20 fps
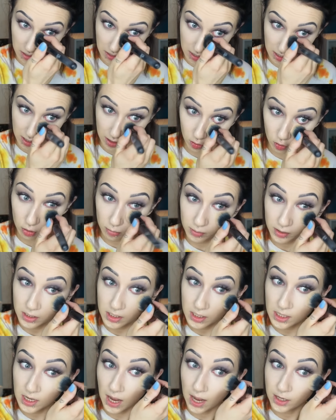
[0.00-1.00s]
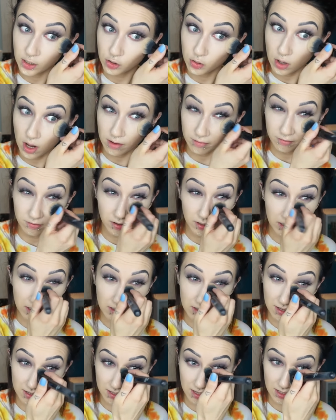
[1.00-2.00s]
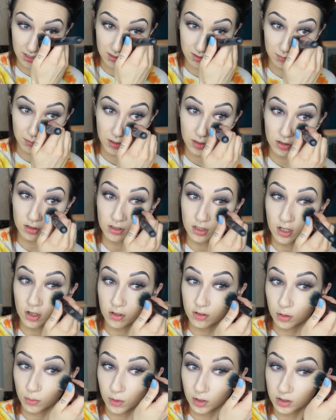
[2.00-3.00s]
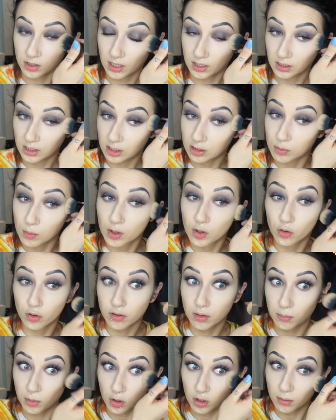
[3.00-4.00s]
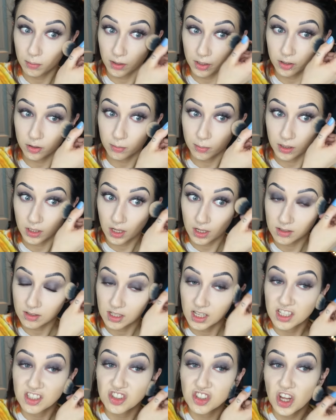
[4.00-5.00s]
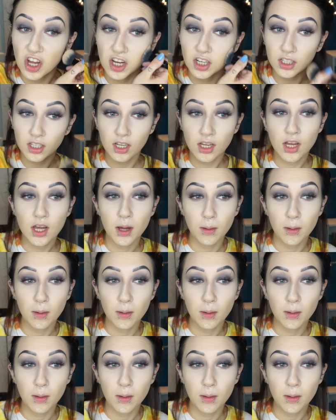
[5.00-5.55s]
And normally I do not fucking like any sponges that aren't the Real Techniques one or the beauty blender because they suck.